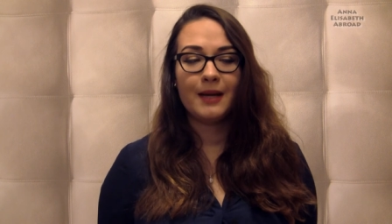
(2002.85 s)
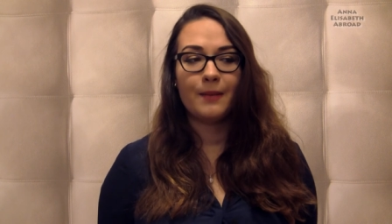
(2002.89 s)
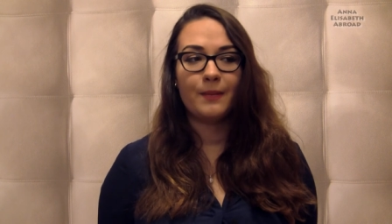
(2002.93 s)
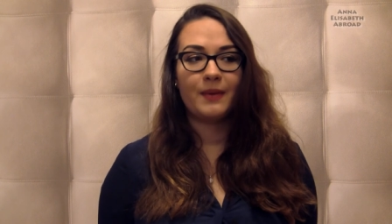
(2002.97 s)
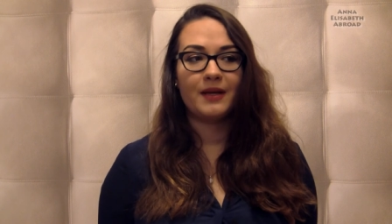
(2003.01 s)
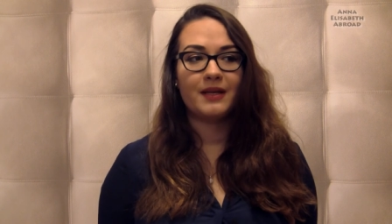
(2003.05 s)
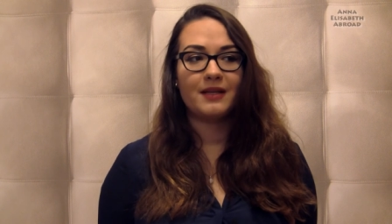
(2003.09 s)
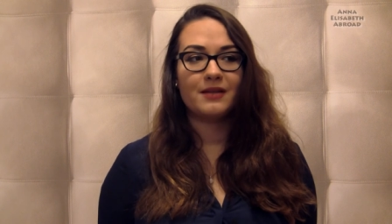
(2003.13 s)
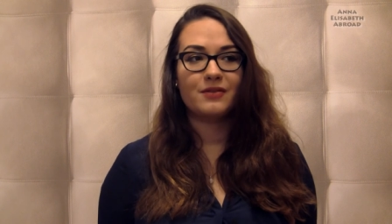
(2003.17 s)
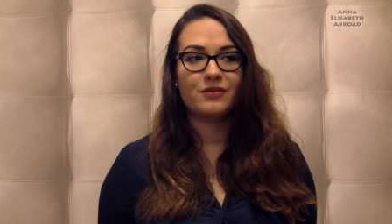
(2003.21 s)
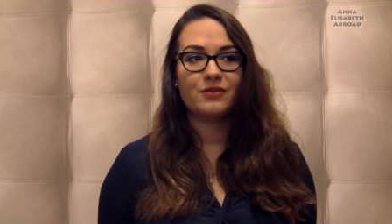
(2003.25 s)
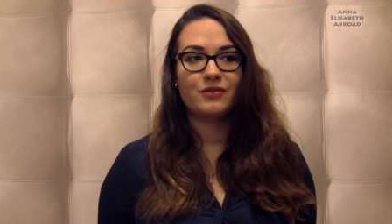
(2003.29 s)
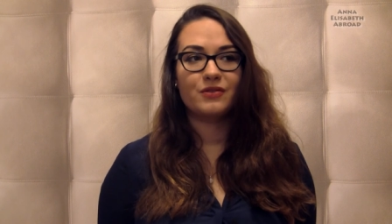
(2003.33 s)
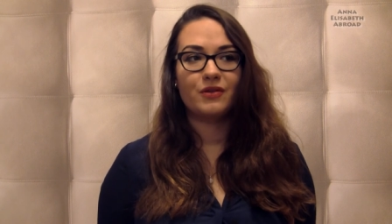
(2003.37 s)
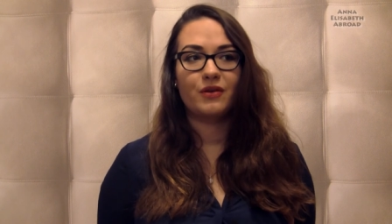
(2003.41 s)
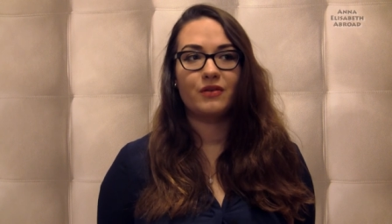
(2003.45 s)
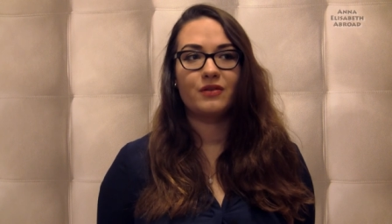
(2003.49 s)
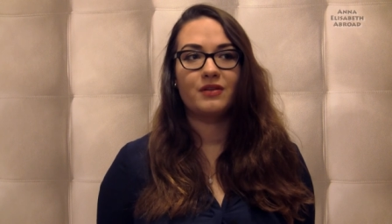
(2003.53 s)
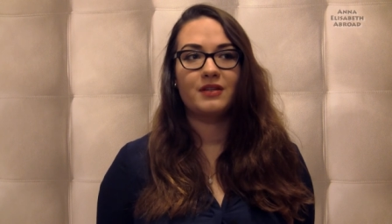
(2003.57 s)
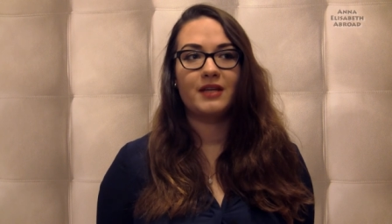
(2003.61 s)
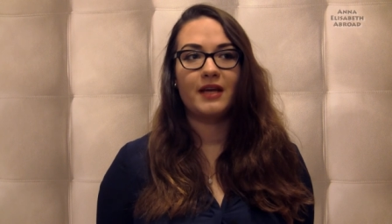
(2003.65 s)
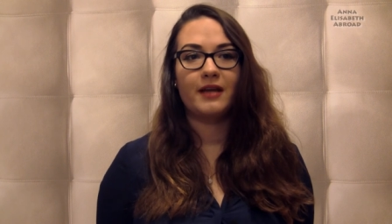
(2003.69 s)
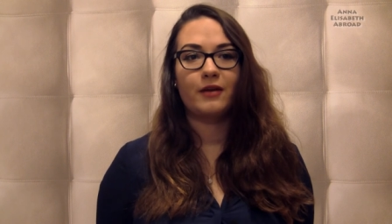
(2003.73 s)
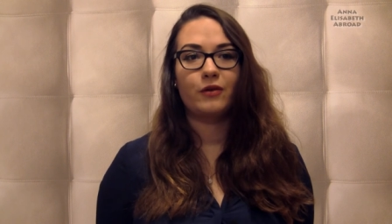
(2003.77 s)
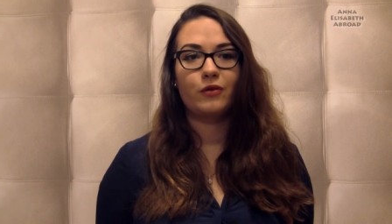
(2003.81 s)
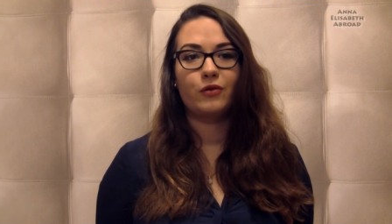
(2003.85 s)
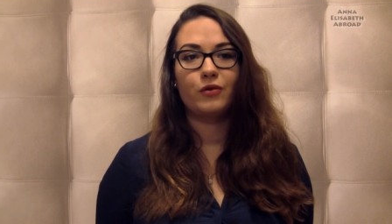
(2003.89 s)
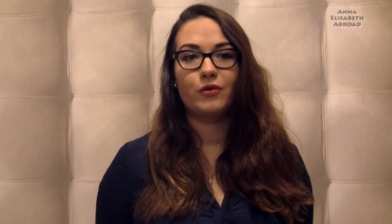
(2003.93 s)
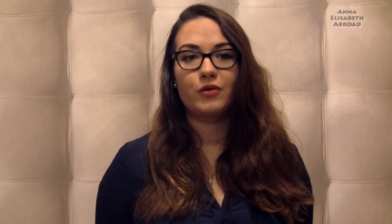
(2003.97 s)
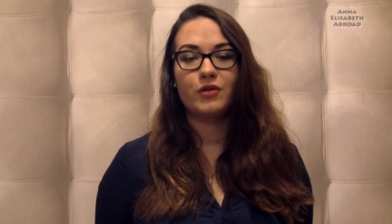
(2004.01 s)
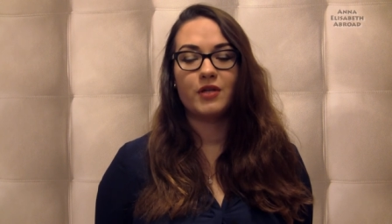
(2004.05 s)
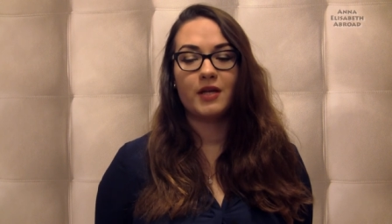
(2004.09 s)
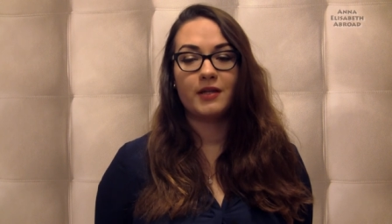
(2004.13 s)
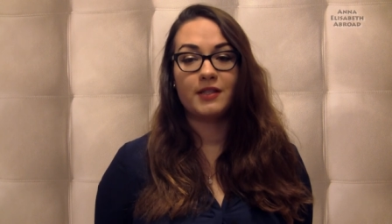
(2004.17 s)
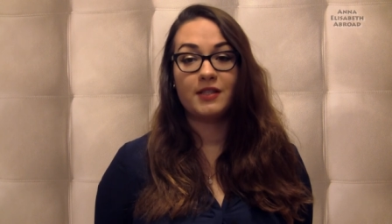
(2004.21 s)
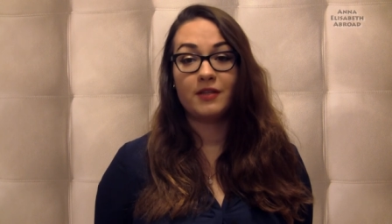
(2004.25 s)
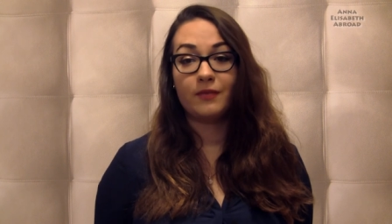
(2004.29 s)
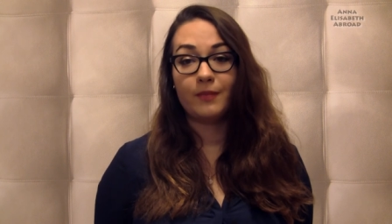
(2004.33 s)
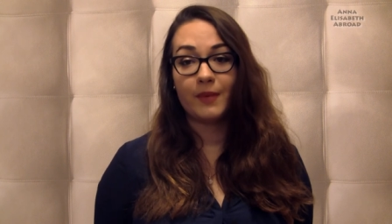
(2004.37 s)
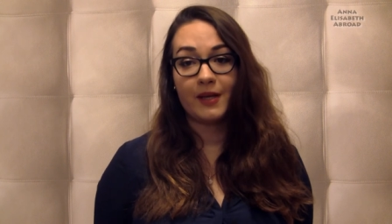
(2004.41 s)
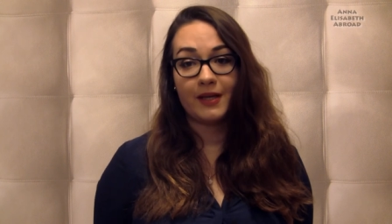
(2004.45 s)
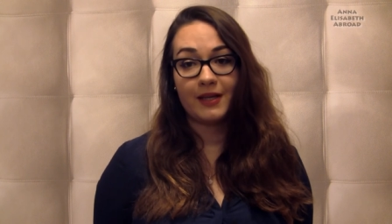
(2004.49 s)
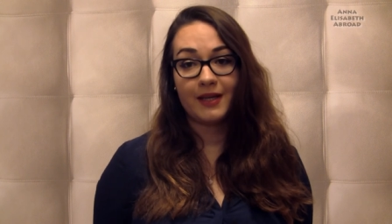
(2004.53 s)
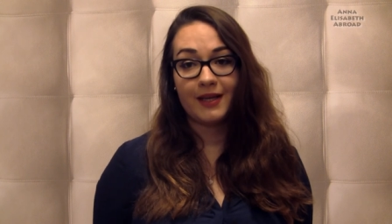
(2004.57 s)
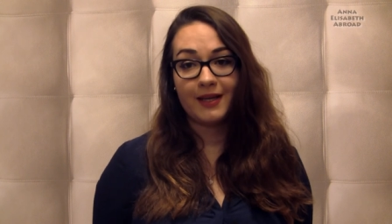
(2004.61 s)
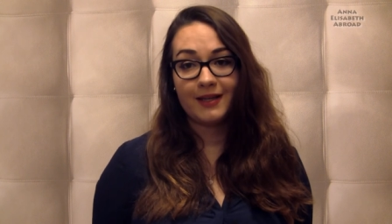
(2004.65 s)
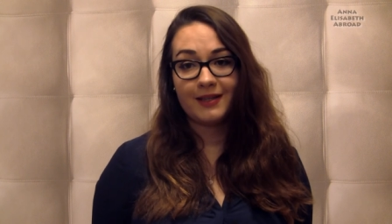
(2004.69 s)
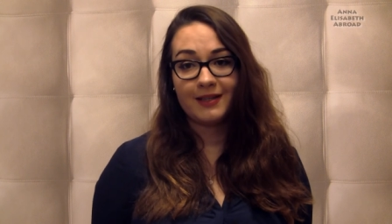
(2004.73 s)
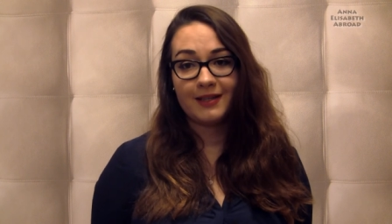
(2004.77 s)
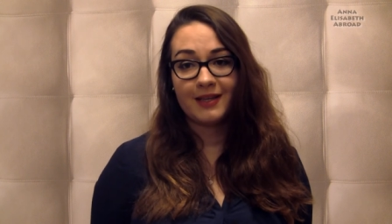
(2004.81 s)
but it's not that huge achievement
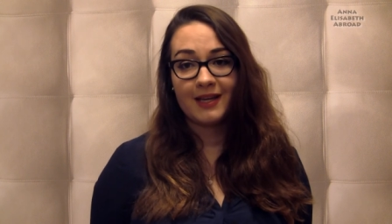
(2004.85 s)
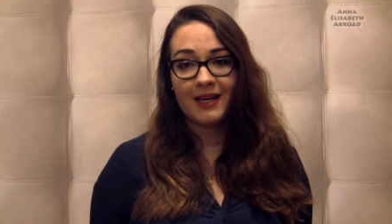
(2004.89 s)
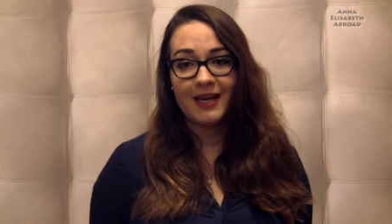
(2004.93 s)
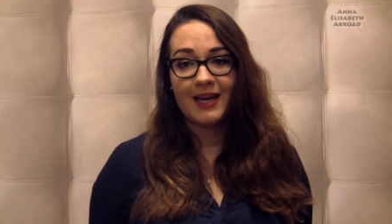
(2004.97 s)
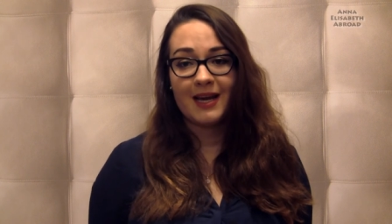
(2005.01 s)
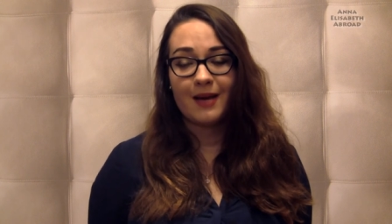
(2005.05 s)
yet.